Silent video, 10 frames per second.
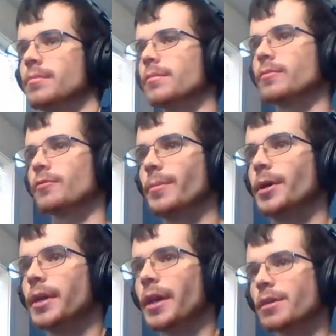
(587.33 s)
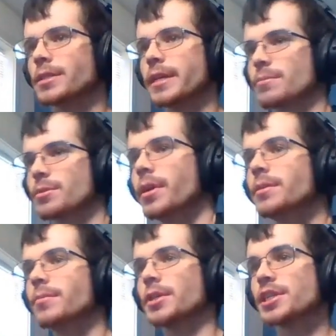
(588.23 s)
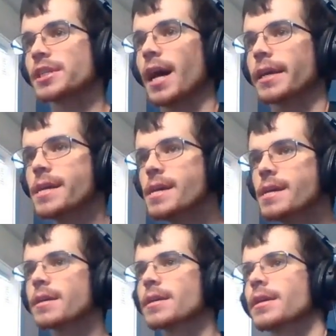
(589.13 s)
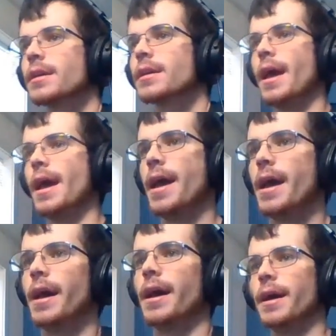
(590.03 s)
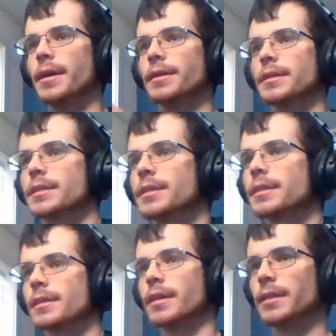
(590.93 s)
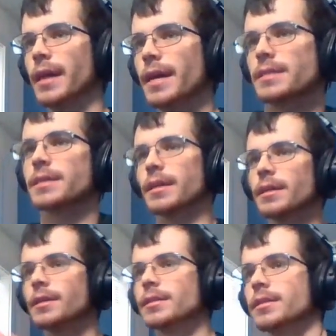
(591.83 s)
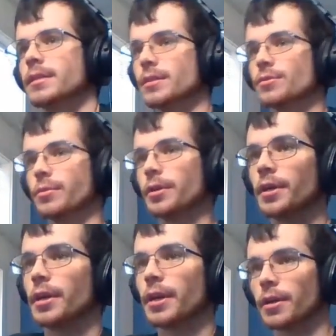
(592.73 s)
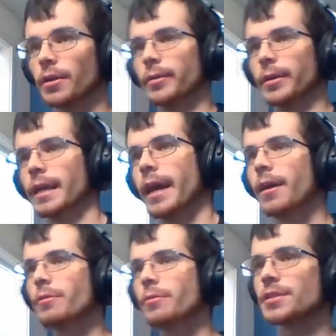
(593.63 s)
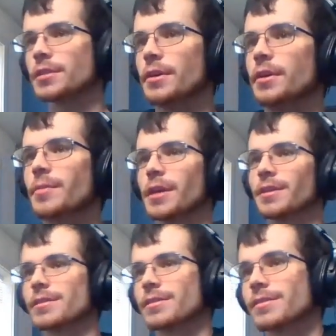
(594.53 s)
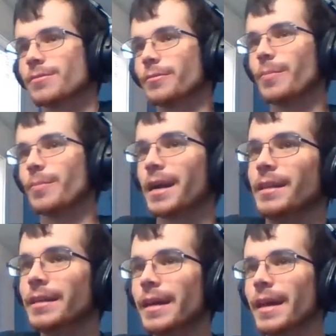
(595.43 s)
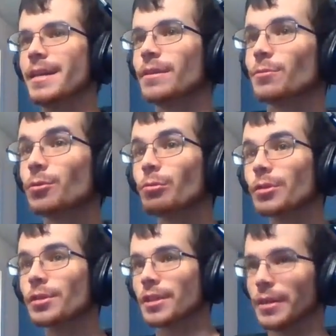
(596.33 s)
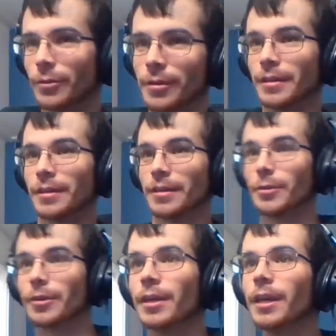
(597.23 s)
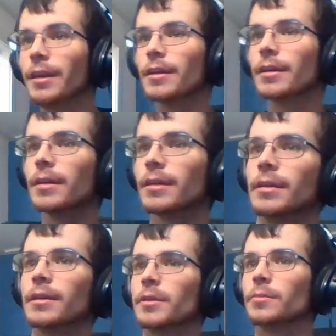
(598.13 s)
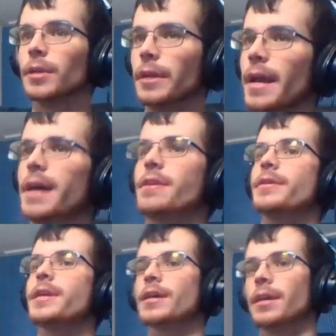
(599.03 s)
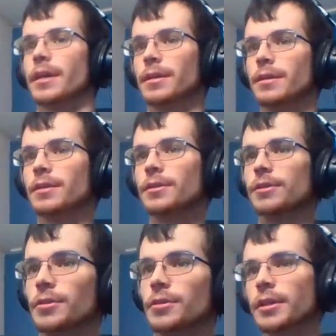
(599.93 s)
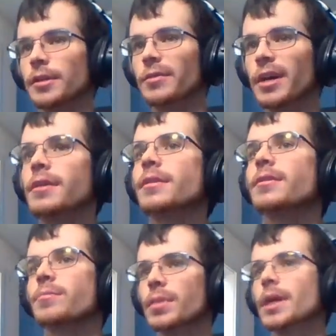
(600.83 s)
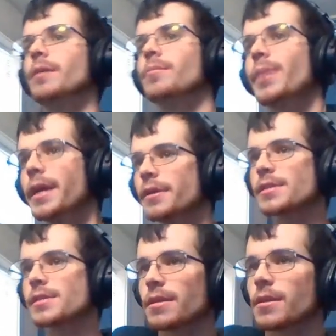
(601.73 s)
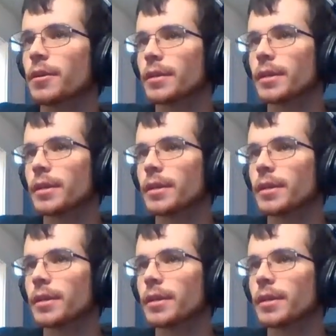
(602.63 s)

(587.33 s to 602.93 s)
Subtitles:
from all the All Stamps run, Mursaki, and Alaska is really good at canoeing now, which is good because back in the day he was the worst canoeer in the community. But now he can do this really well. But Benders currently